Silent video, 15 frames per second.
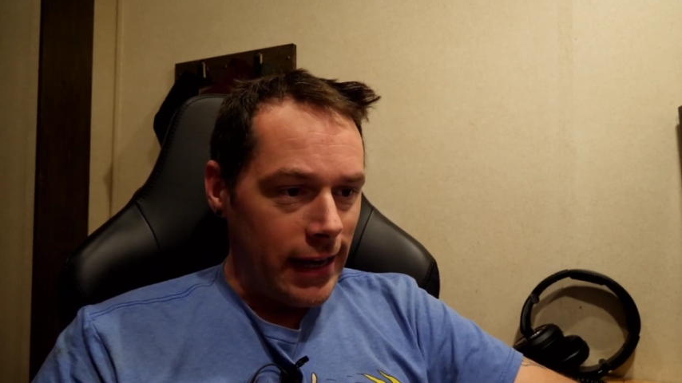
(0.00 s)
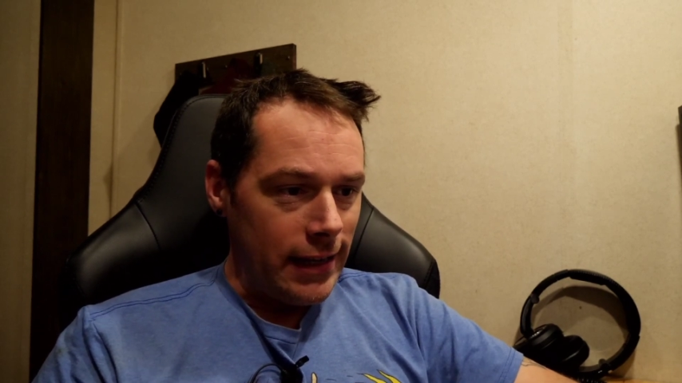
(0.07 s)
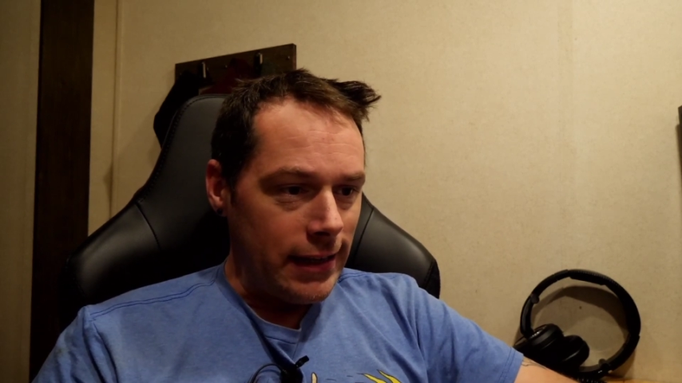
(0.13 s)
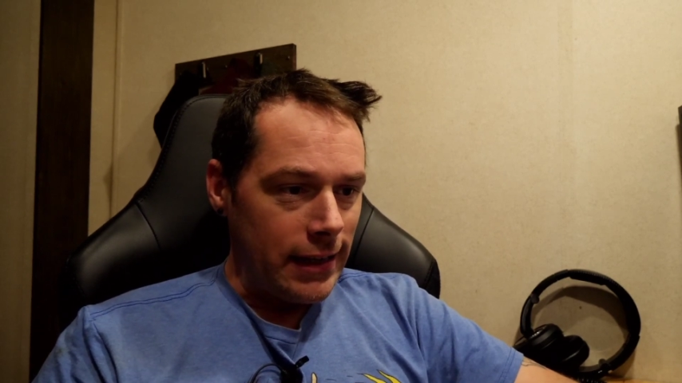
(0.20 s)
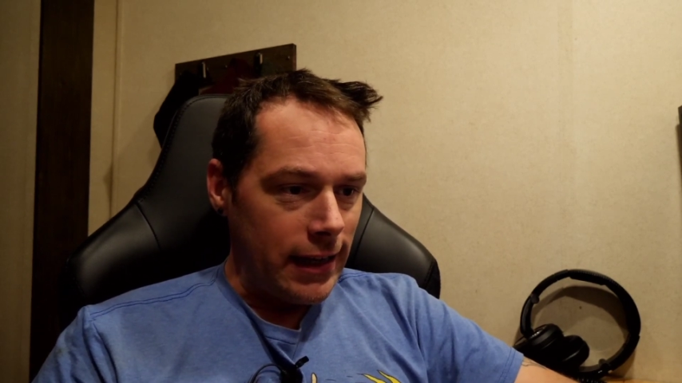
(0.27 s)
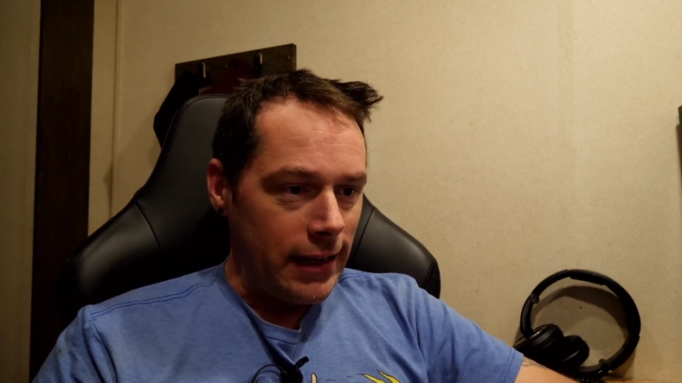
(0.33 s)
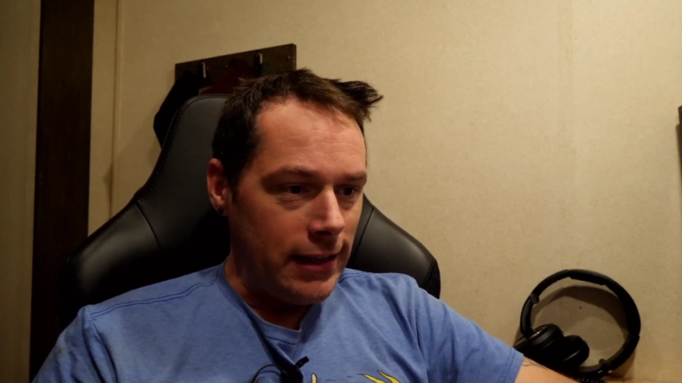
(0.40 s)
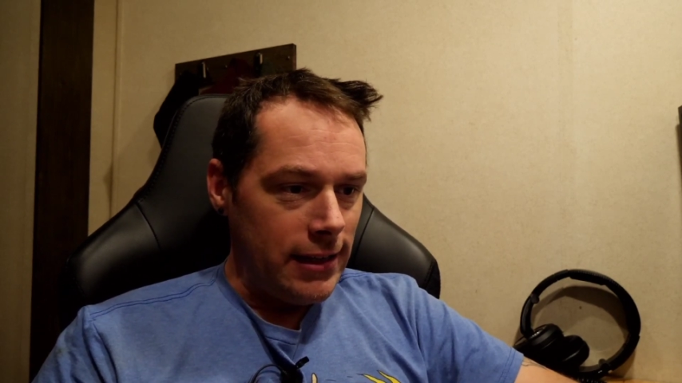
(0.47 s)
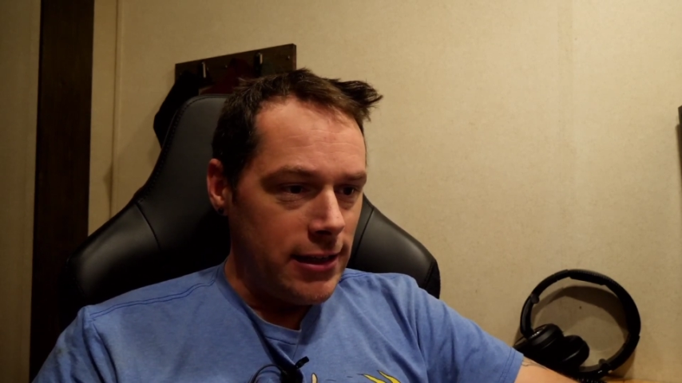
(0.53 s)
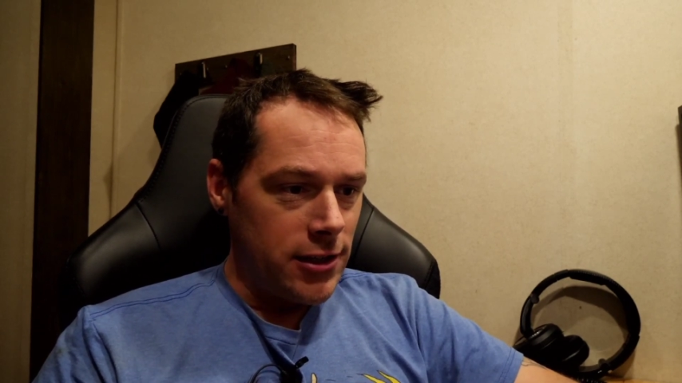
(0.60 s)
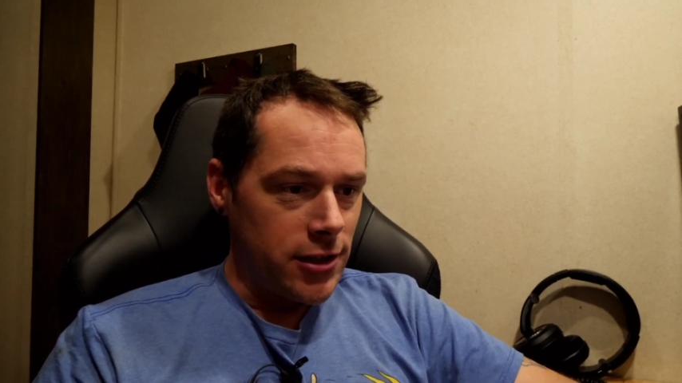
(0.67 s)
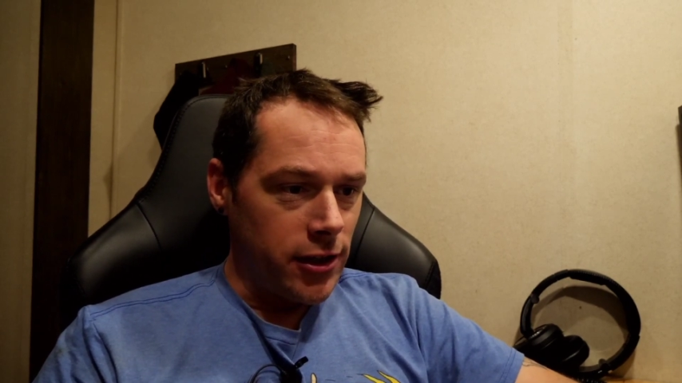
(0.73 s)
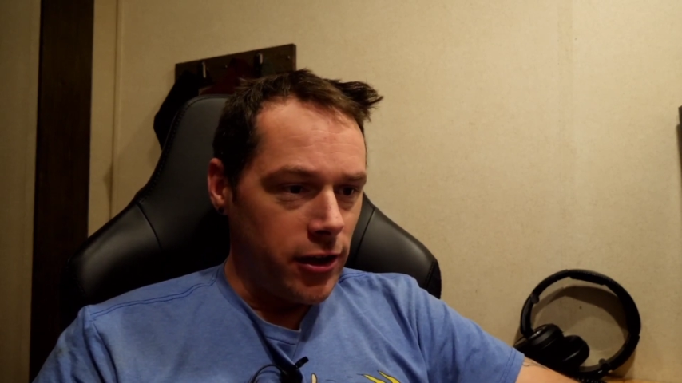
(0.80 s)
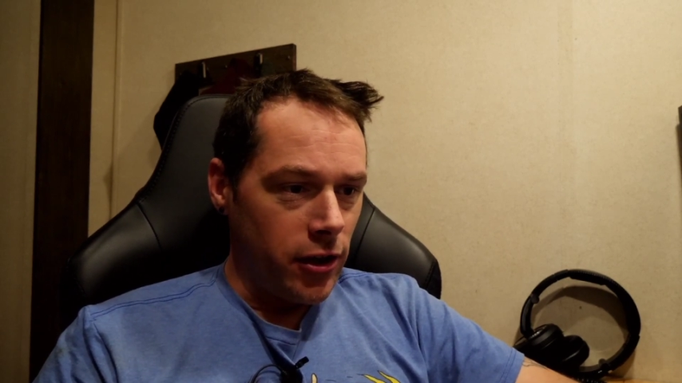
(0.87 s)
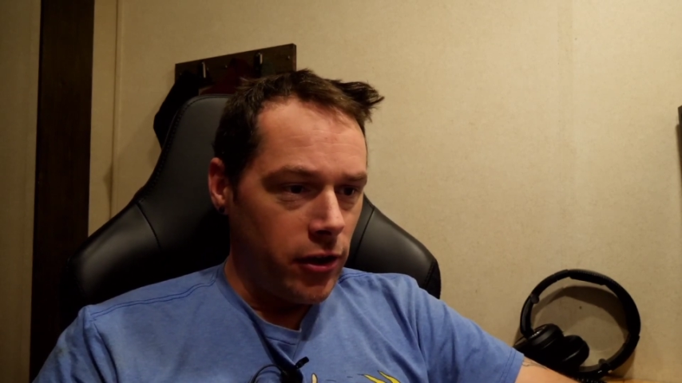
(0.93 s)
89
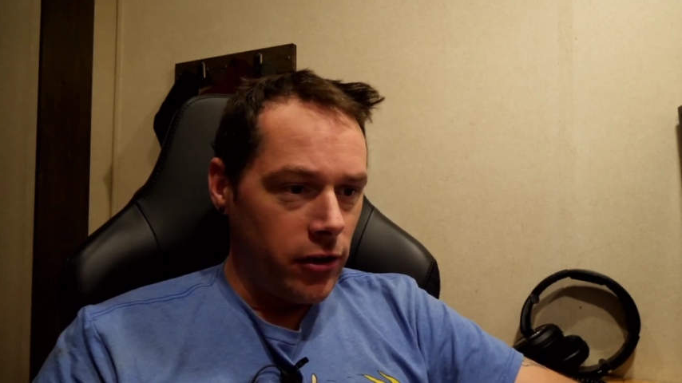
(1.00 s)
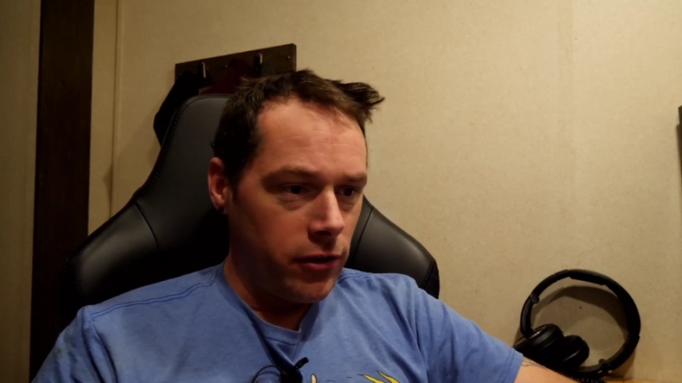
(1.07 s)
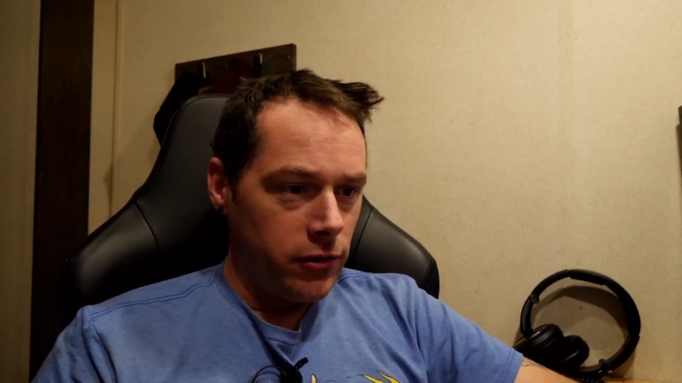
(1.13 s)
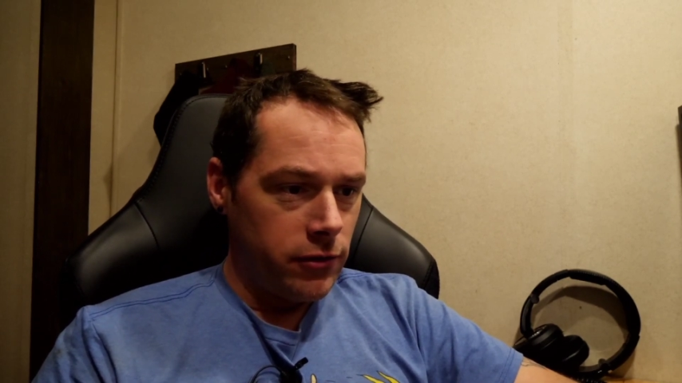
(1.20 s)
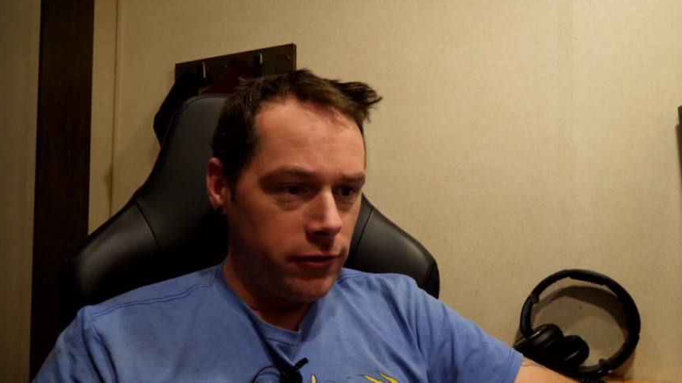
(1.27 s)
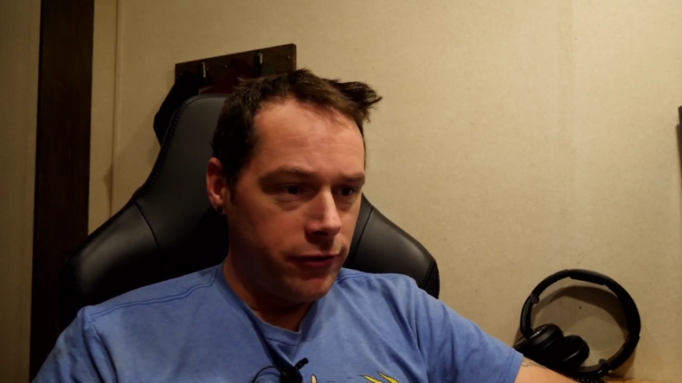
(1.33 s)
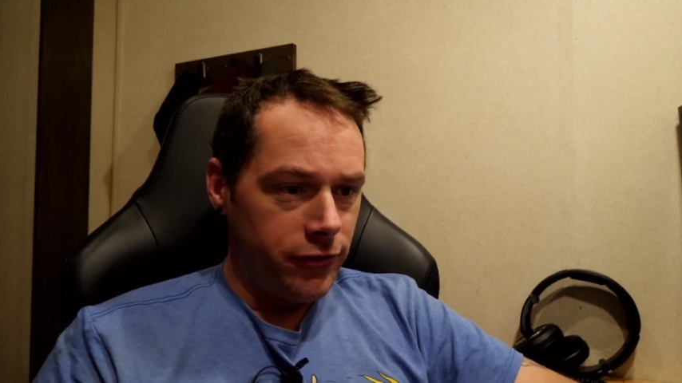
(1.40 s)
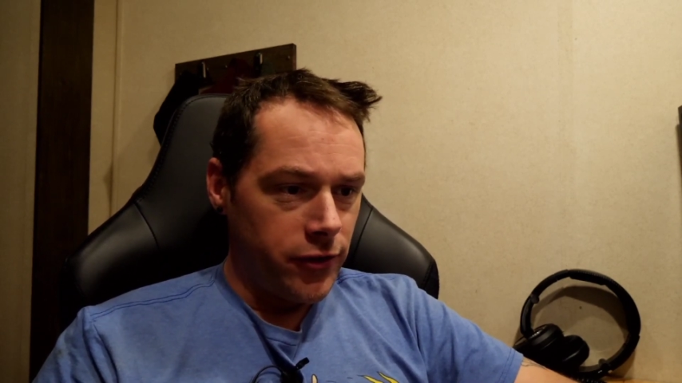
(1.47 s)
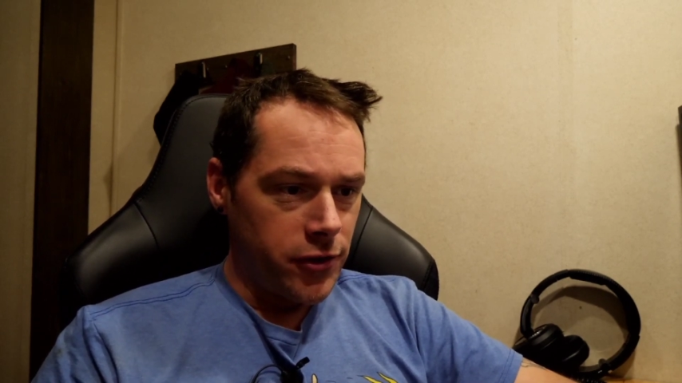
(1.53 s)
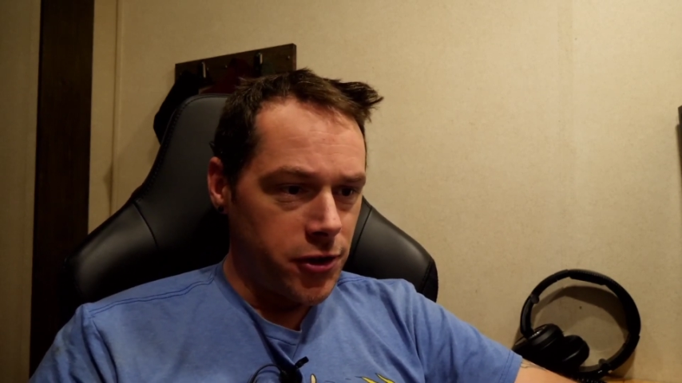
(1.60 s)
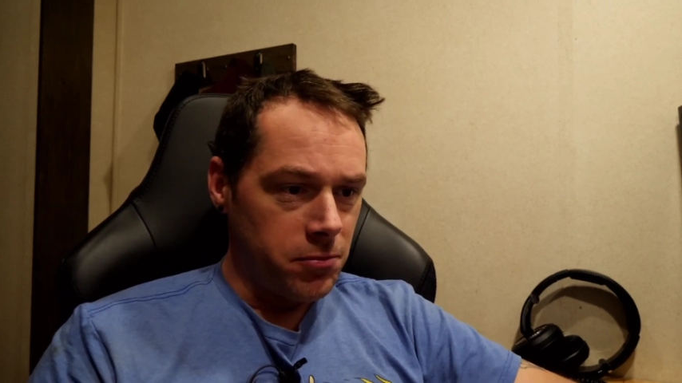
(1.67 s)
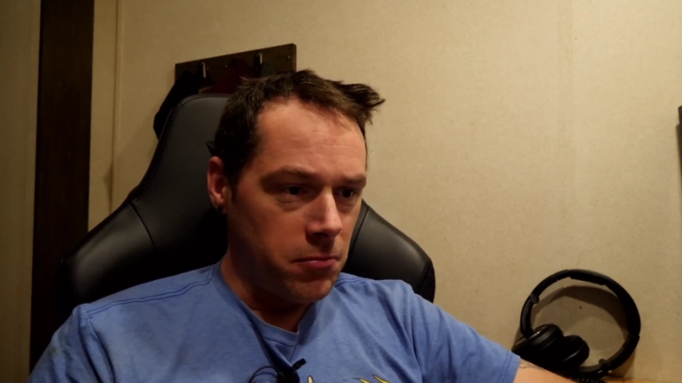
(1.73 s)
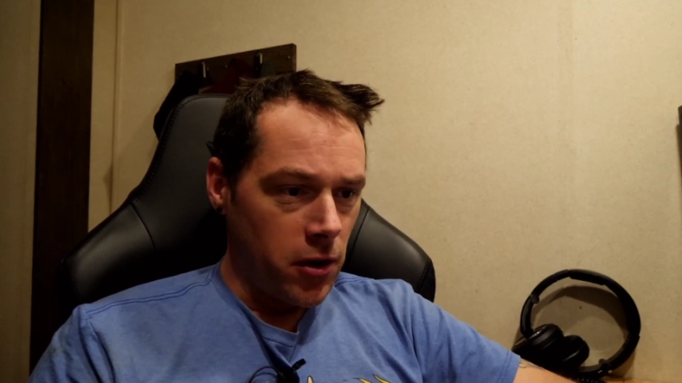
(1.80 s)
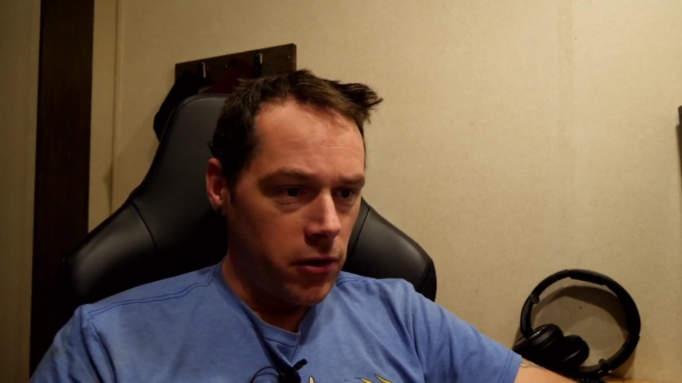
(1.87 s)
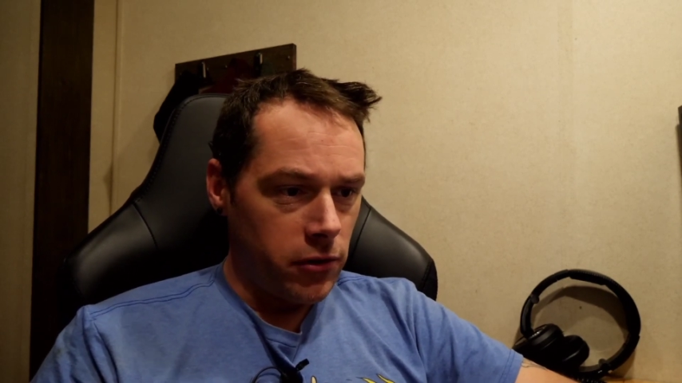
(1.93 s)
EasyGo full
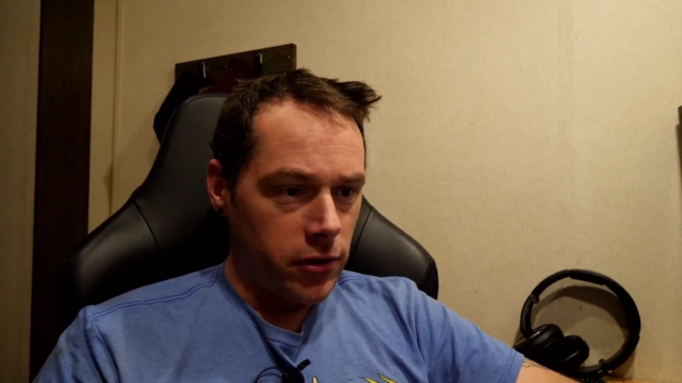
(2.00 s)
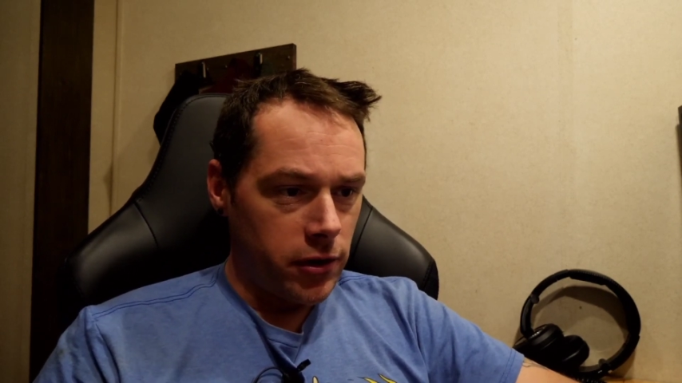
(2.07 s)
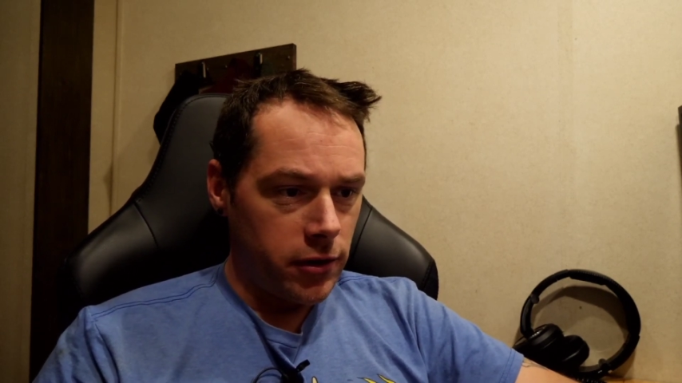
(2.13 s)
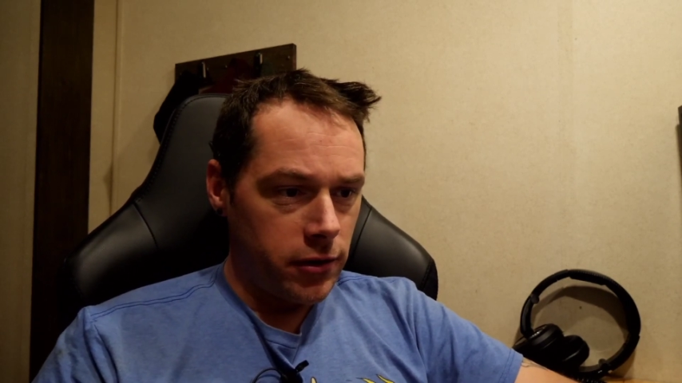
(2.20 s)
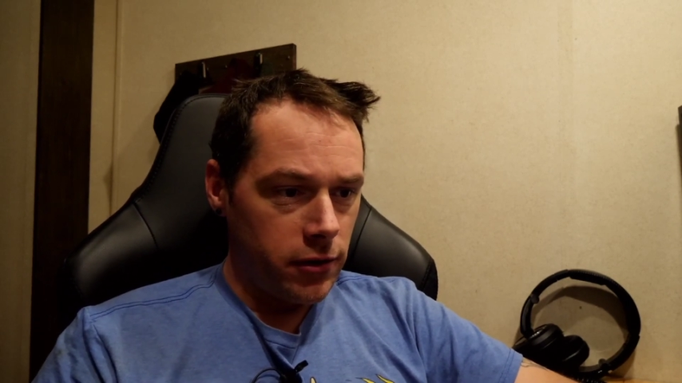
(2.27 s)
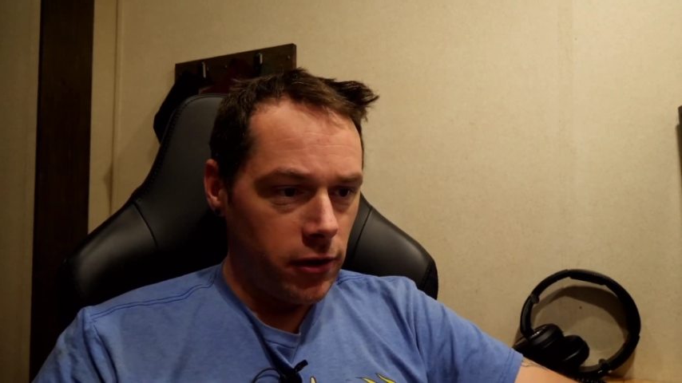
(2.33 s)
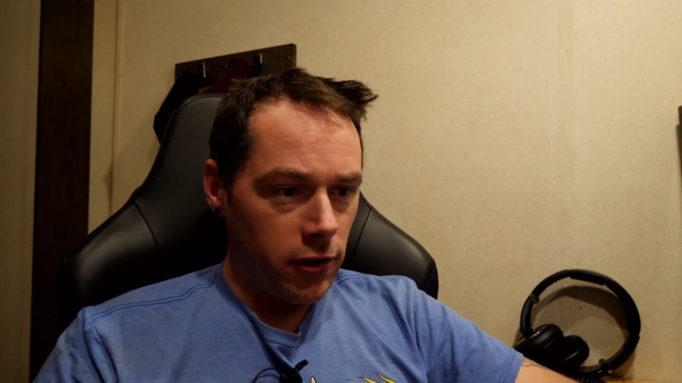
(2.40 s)
smoke,